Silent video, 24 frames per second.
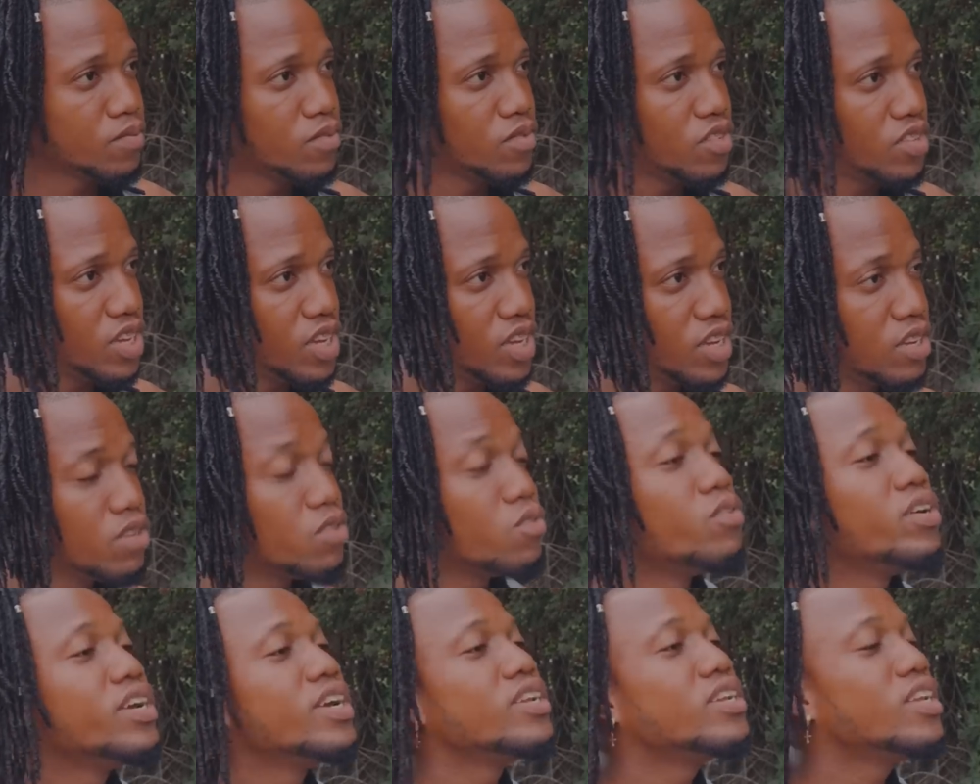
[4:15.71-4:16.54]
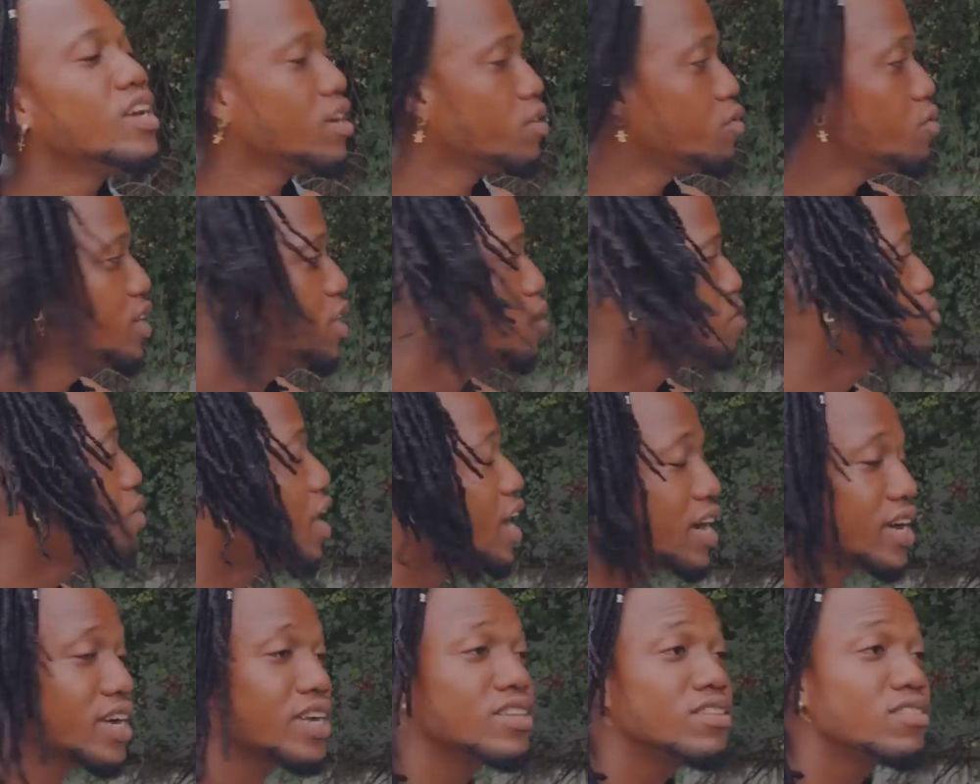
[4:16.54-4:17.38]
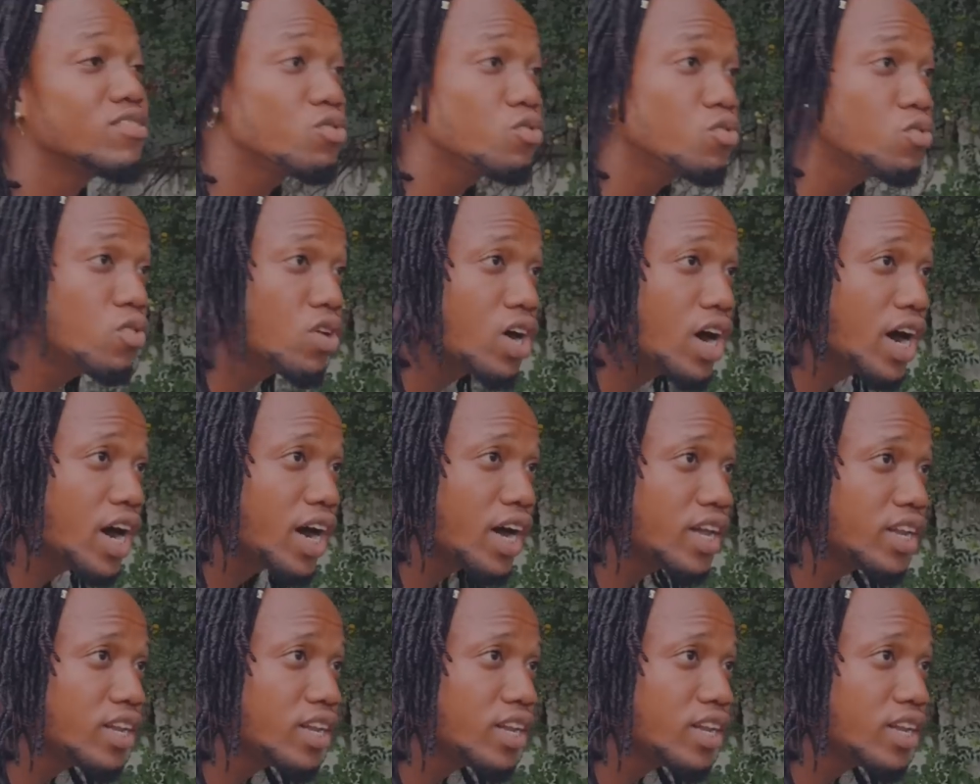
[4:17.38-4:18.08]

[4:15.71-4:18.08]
Then when you're there, when you're back against the wall